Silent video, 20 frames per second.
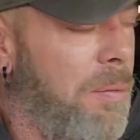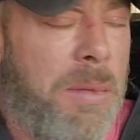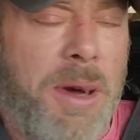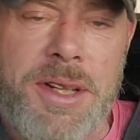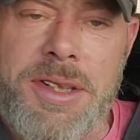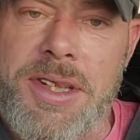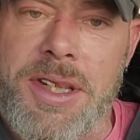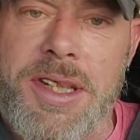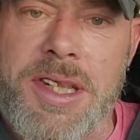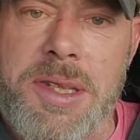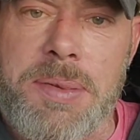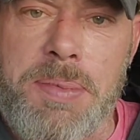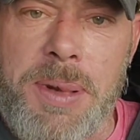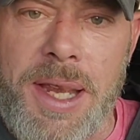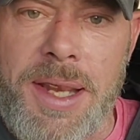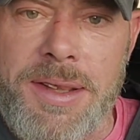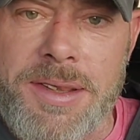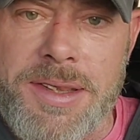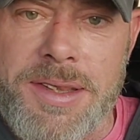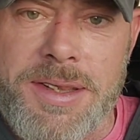much
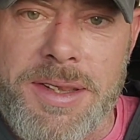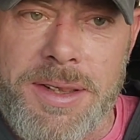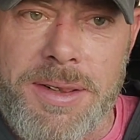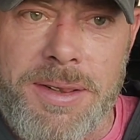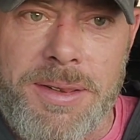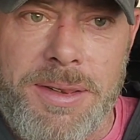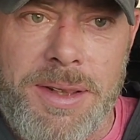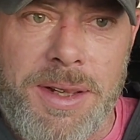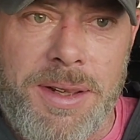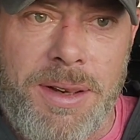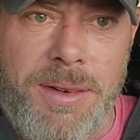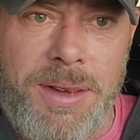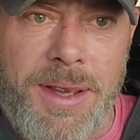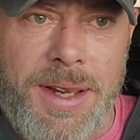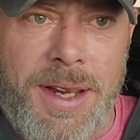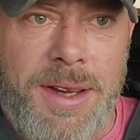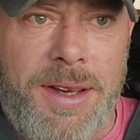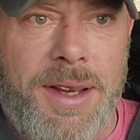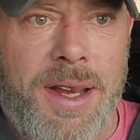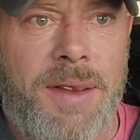expense to, you know,
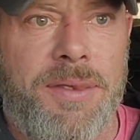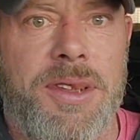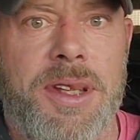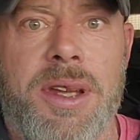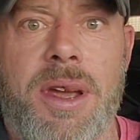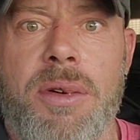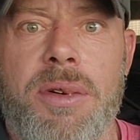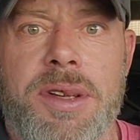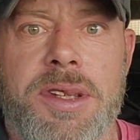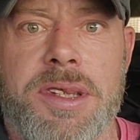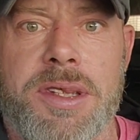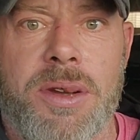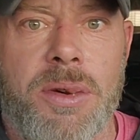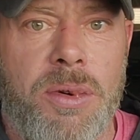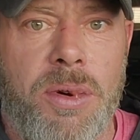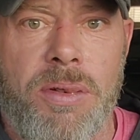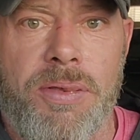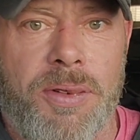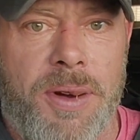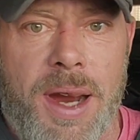like, I didn't have to go to
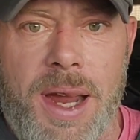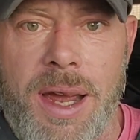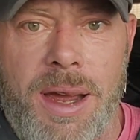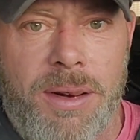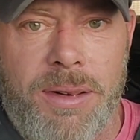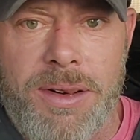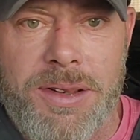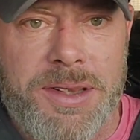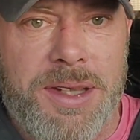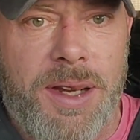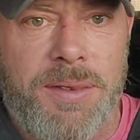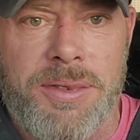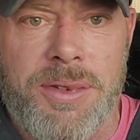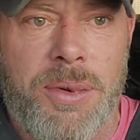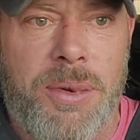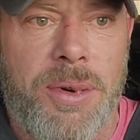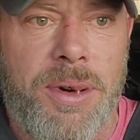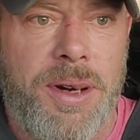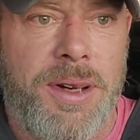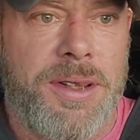school for hours
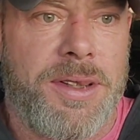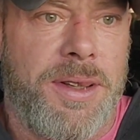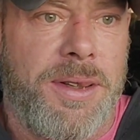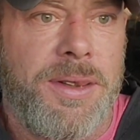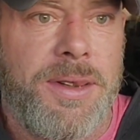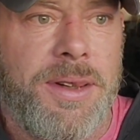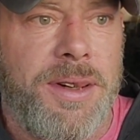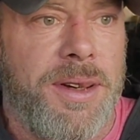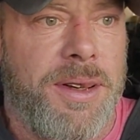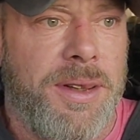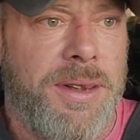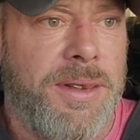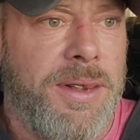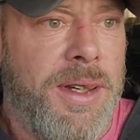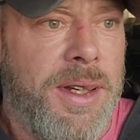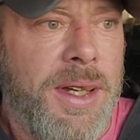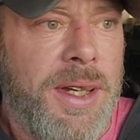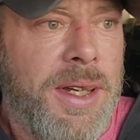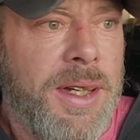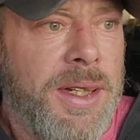after work to learn
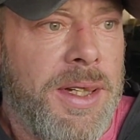